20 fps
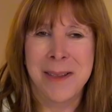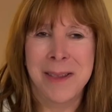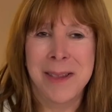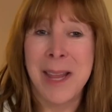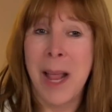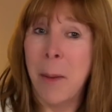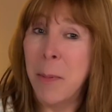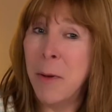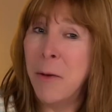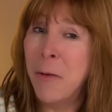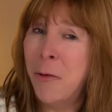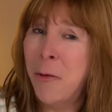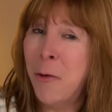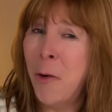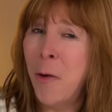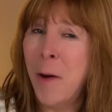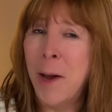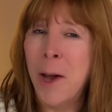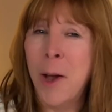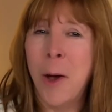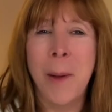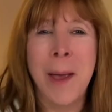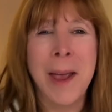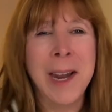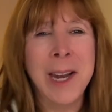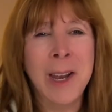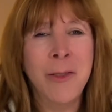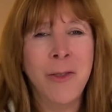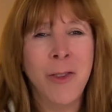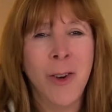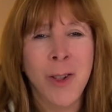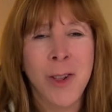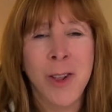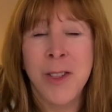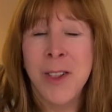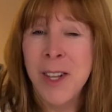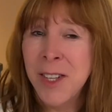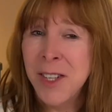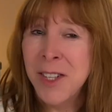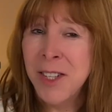Now, before I go any further,
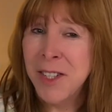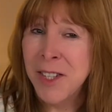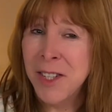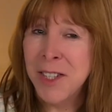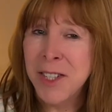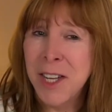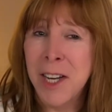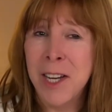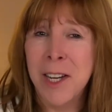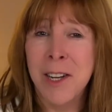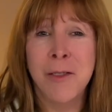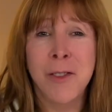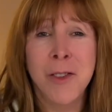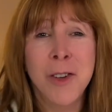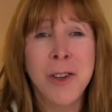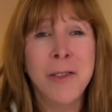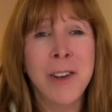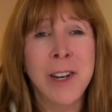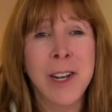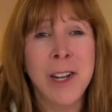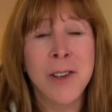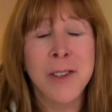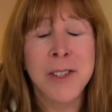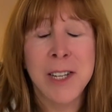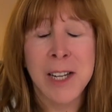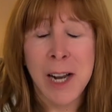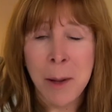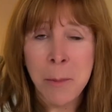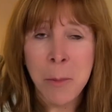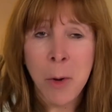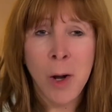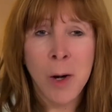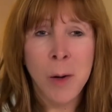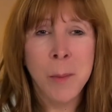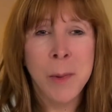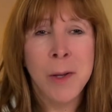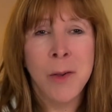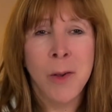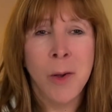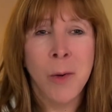this is the second of two videos that I'm going to
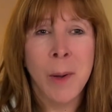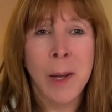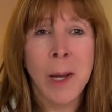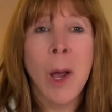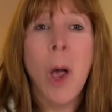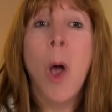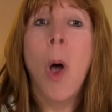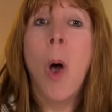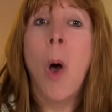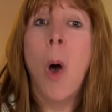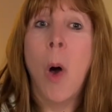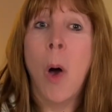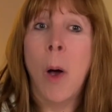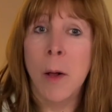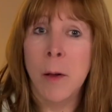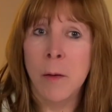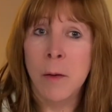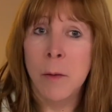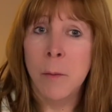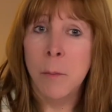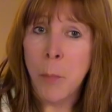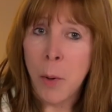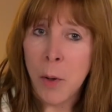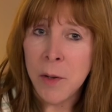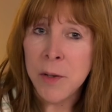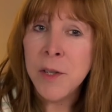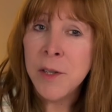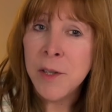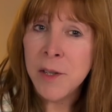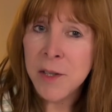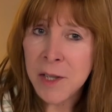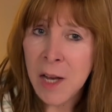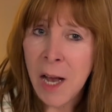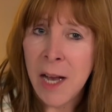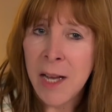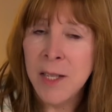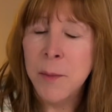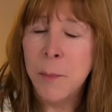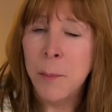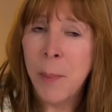be doing on personal
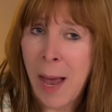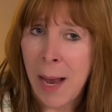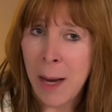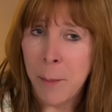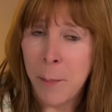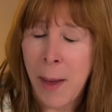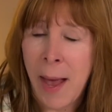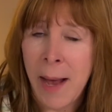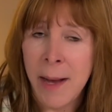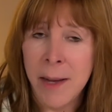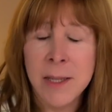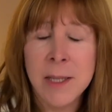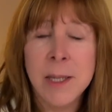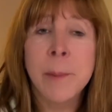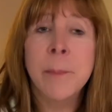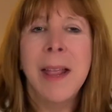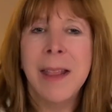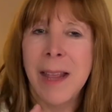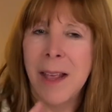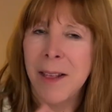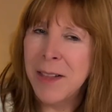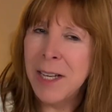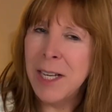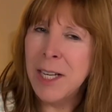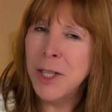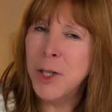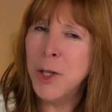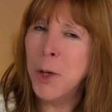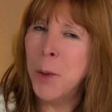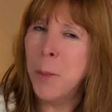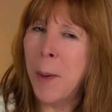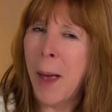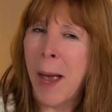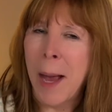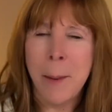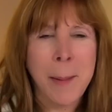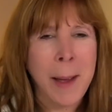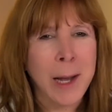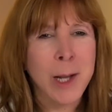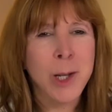size backpacks. Now, these two
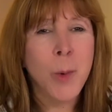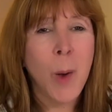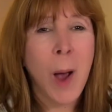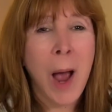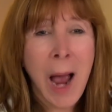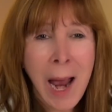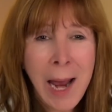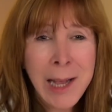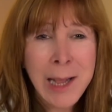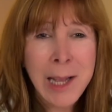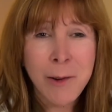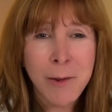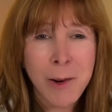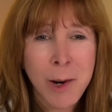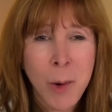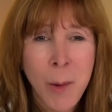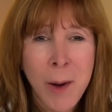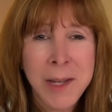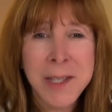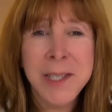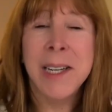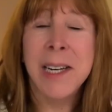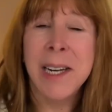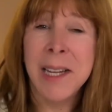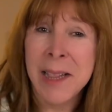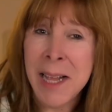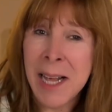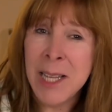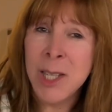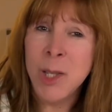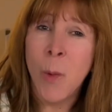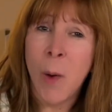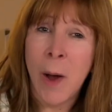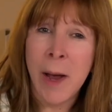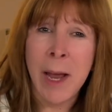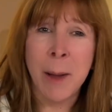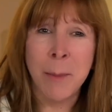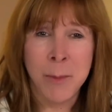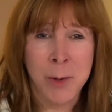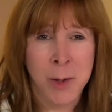backpacks were highly requested, and that's why
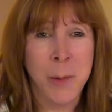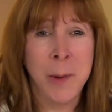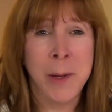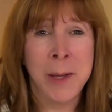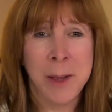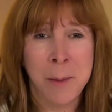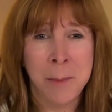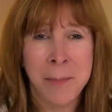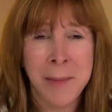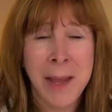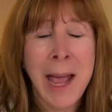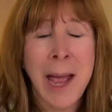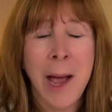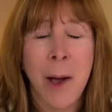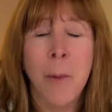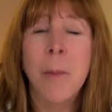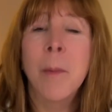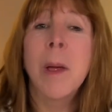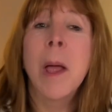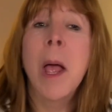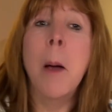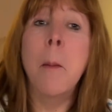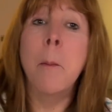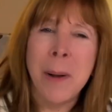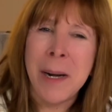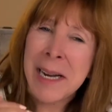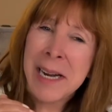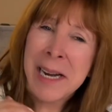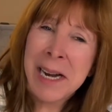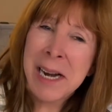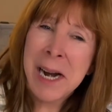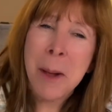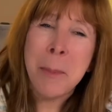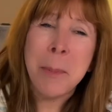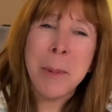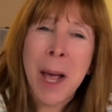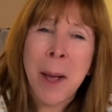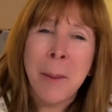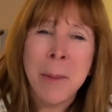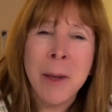I'm doing them now. But in an
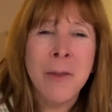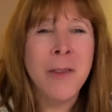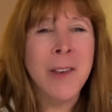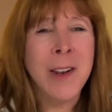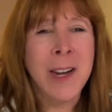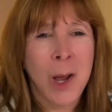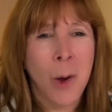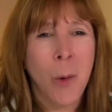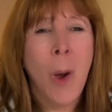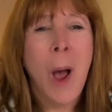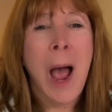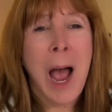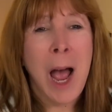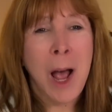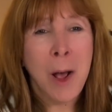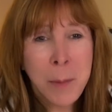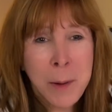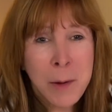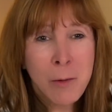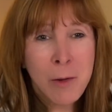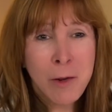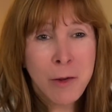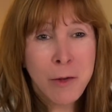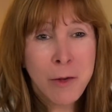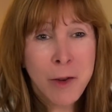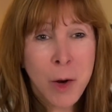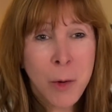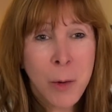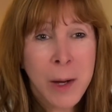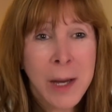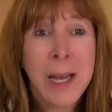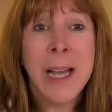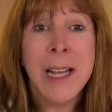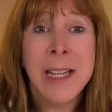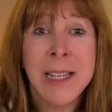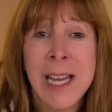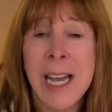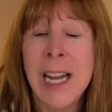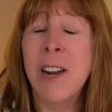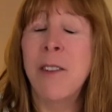upcoming video, I'll be reviewing
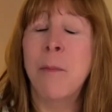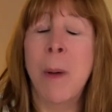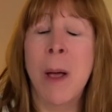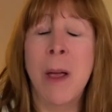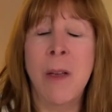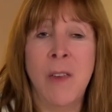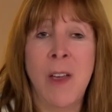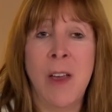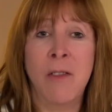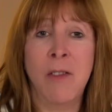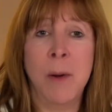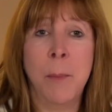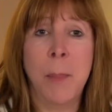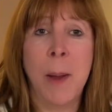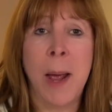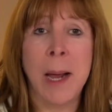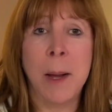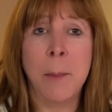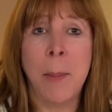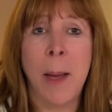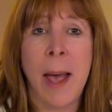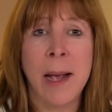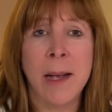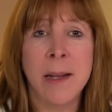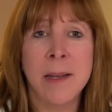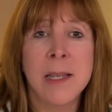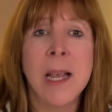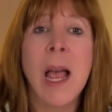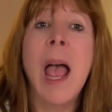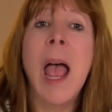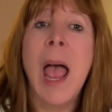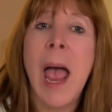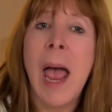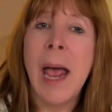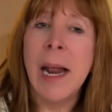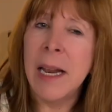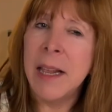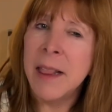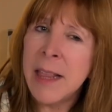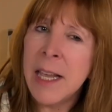10 of my favorite backpacks,
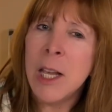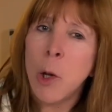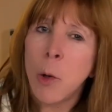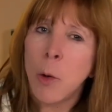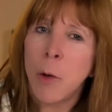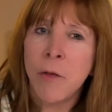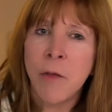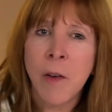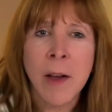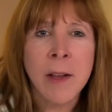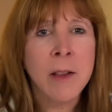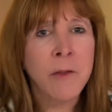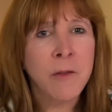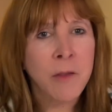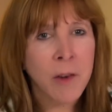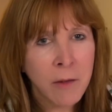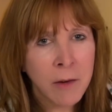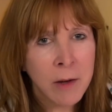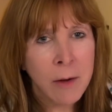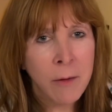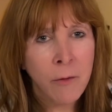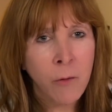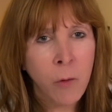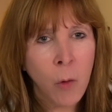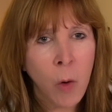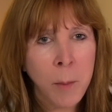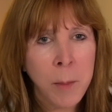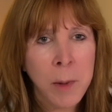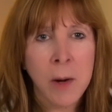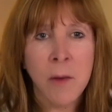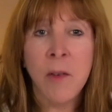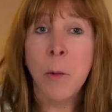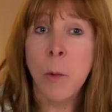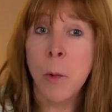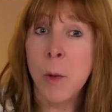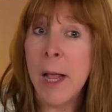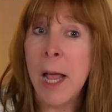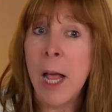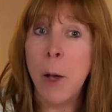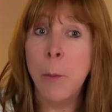and I think you'll find it very informative and
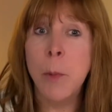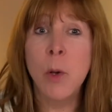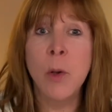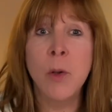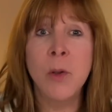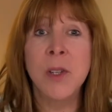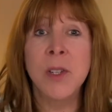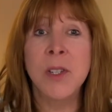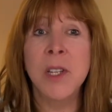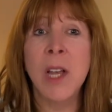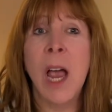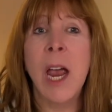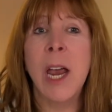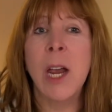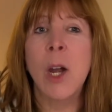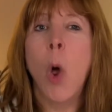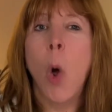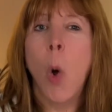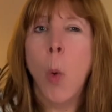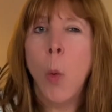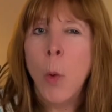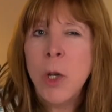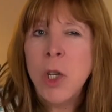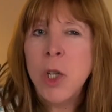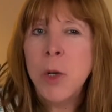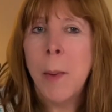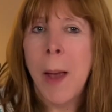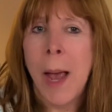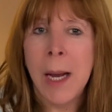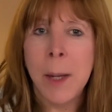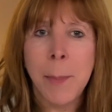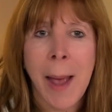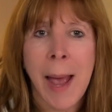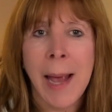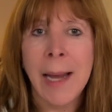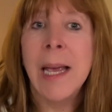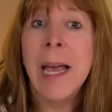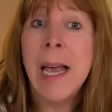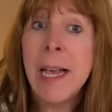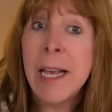will help you decide which
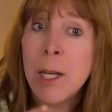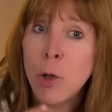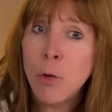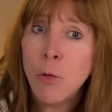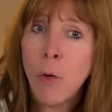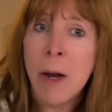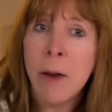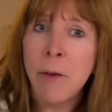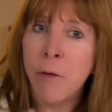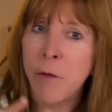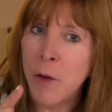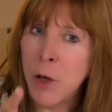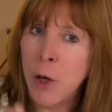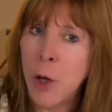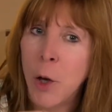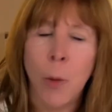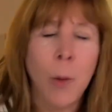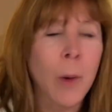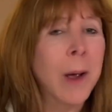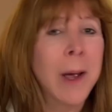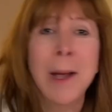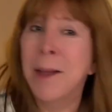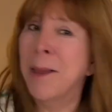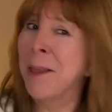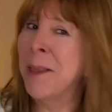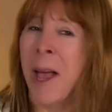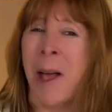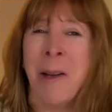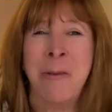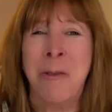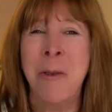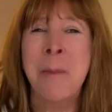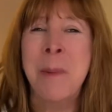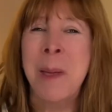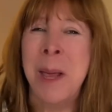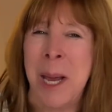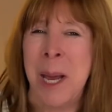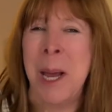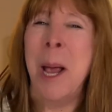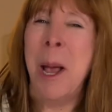backpack is right for you. Not for
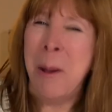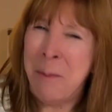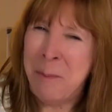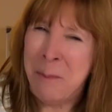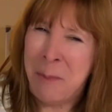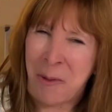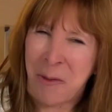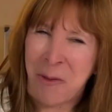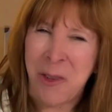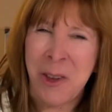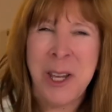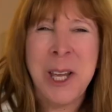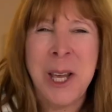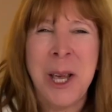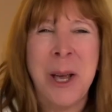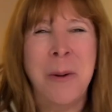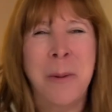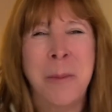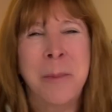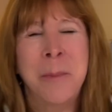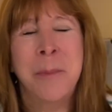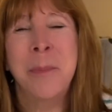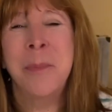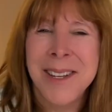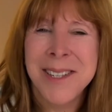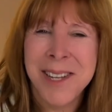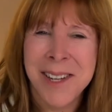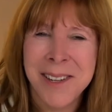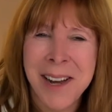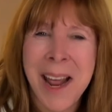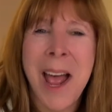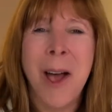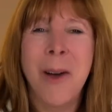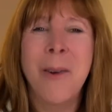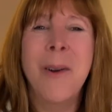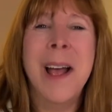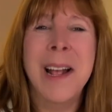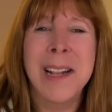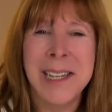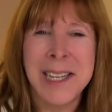me, but for you. So
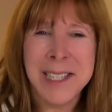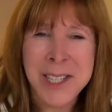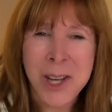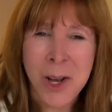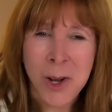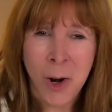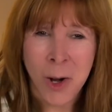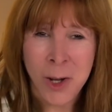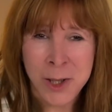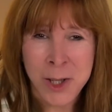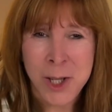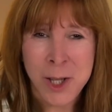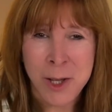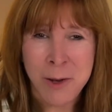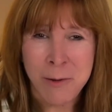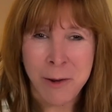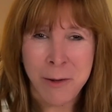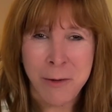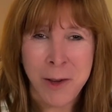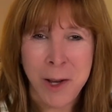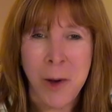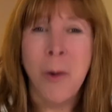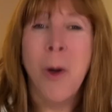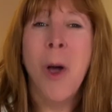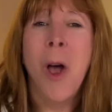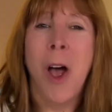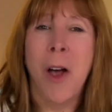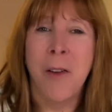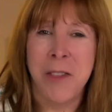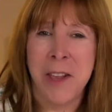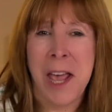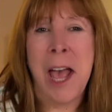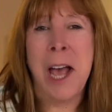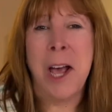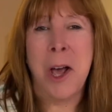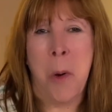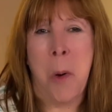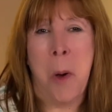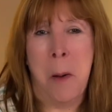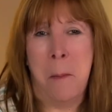now, let's get on to the review of the
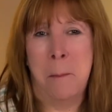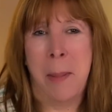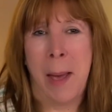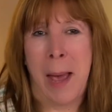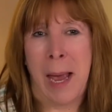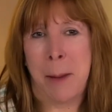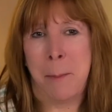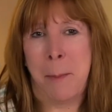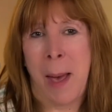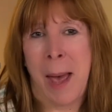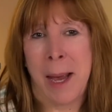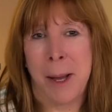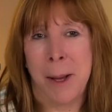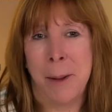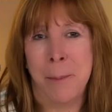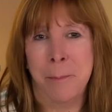EchoHub backpack.